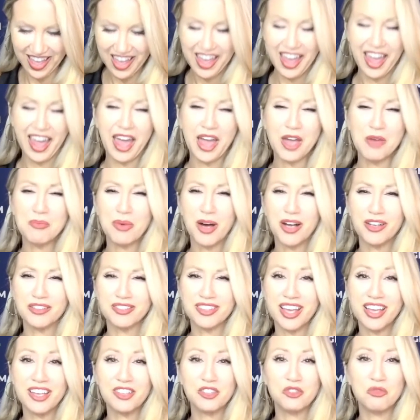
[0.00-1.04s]
Eight ball
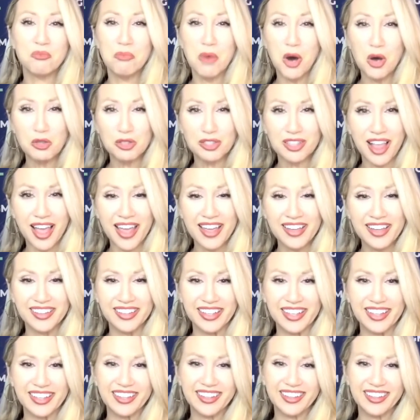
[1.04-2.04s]
says most likely.